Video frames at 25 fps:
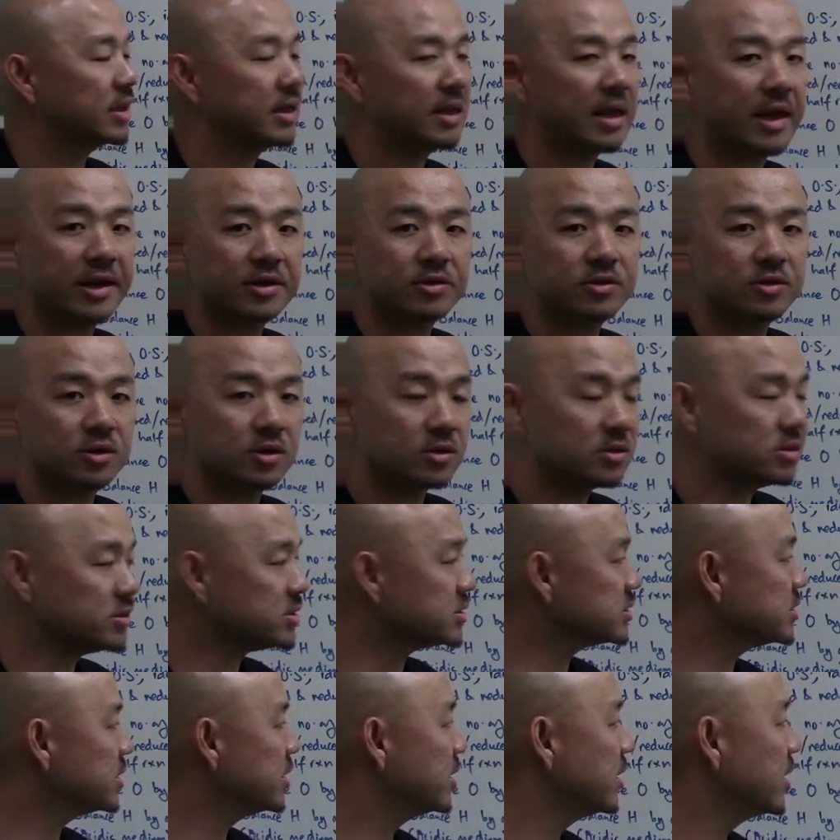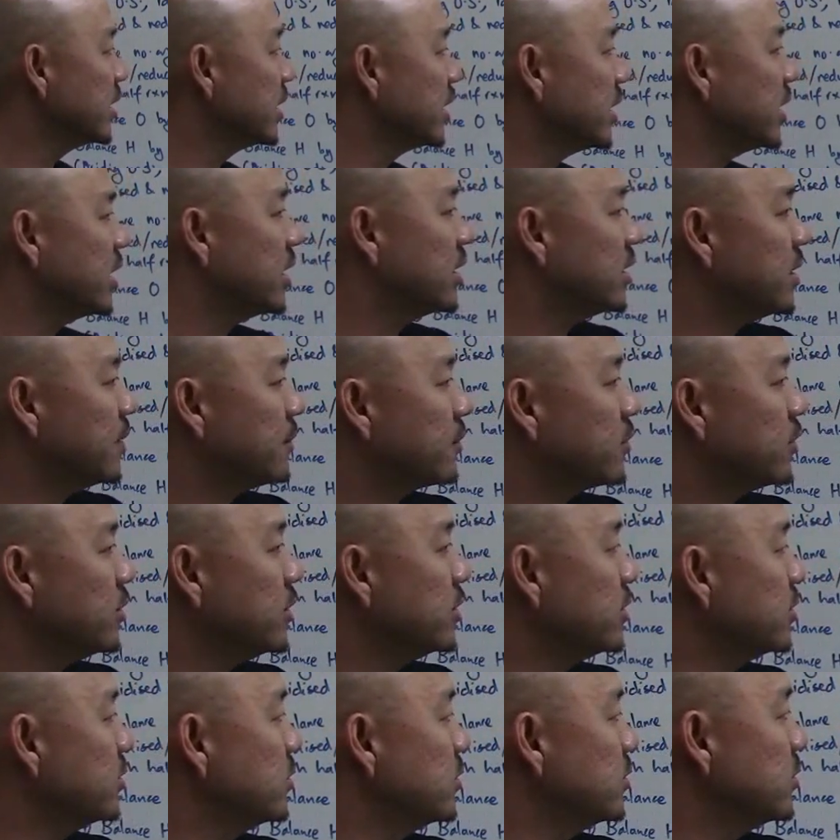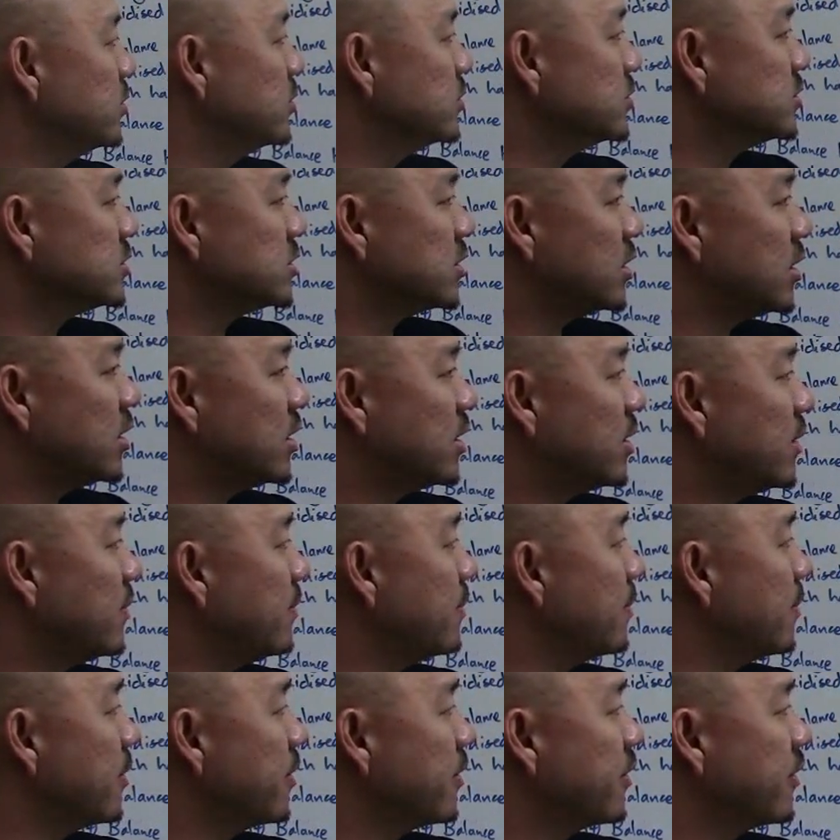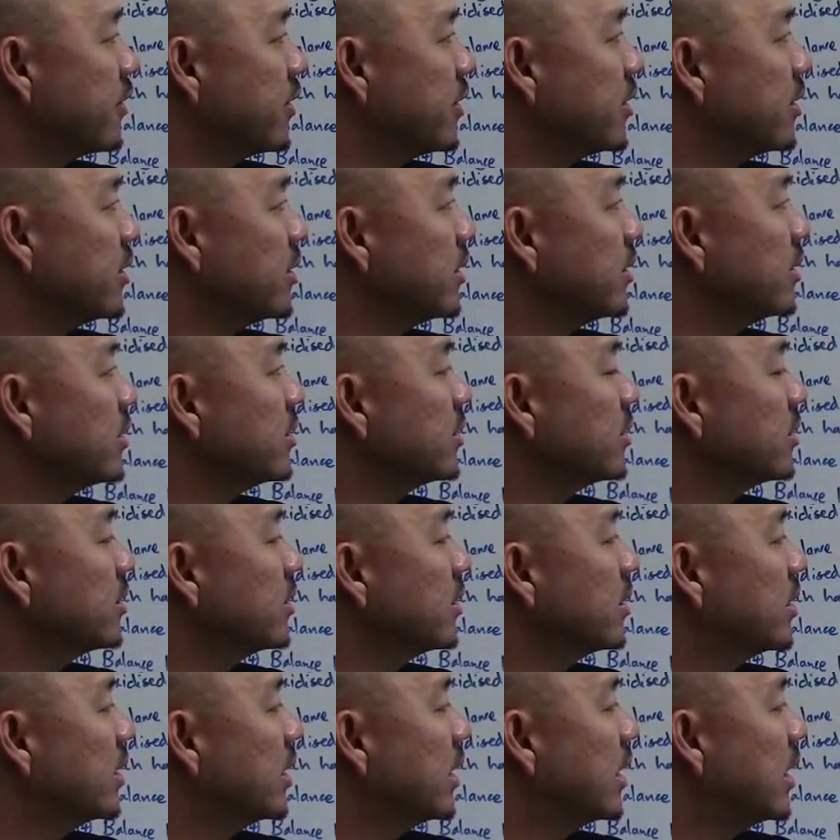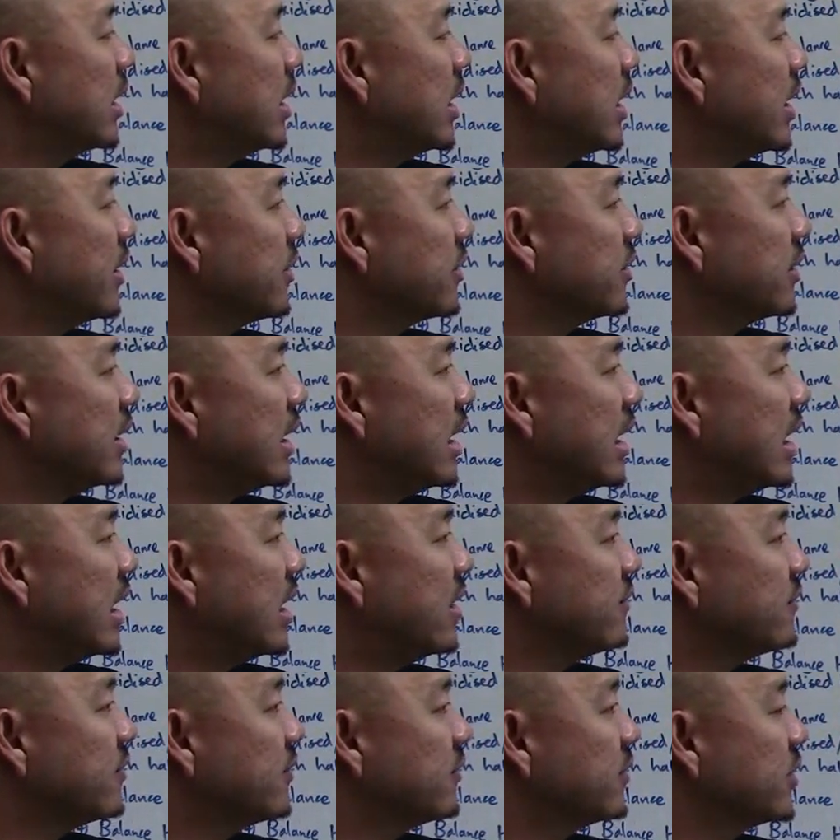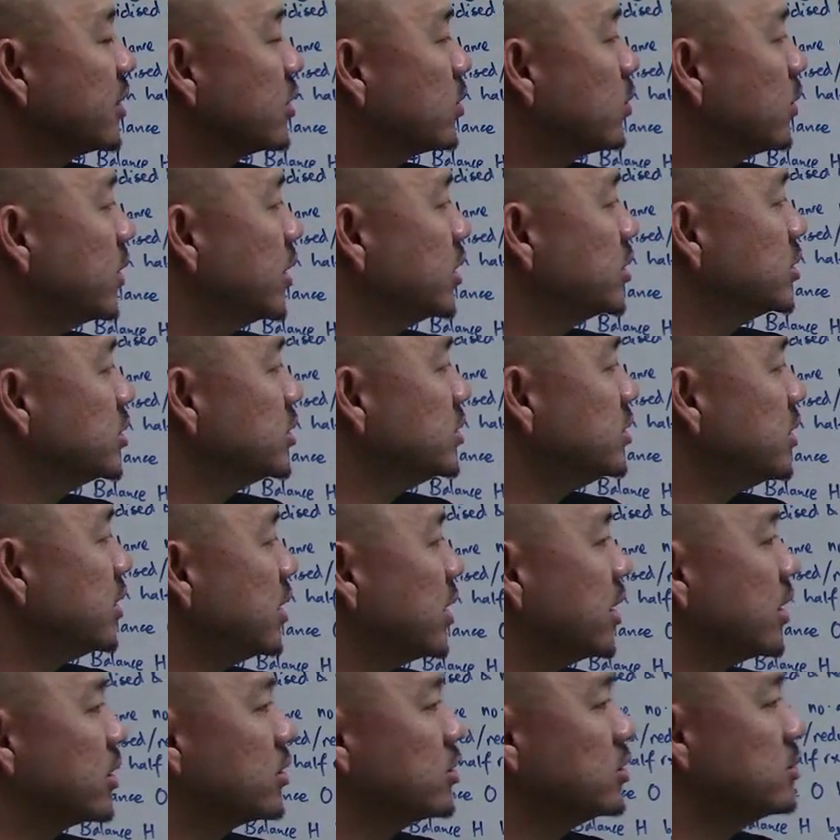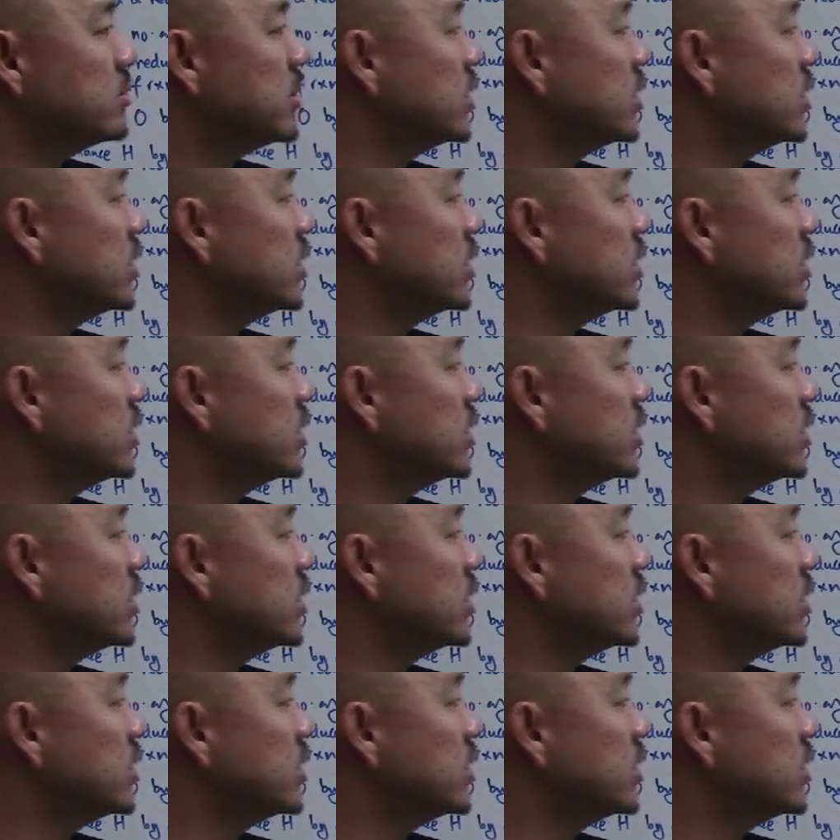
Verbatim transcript: electrons. And I'm going to use um, the other half of the equation and I'm going to